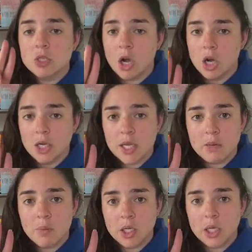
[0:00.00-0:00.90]

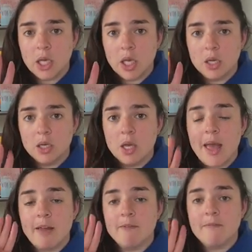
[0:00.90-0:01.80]
target market,
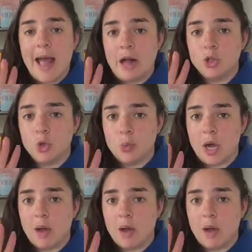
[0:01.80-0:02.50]
and value